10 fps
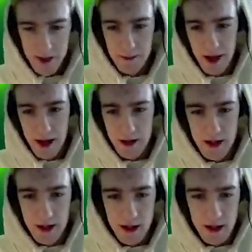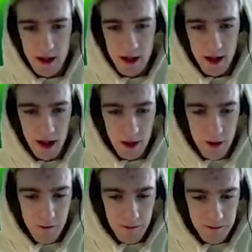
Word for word: than Pirate, you know?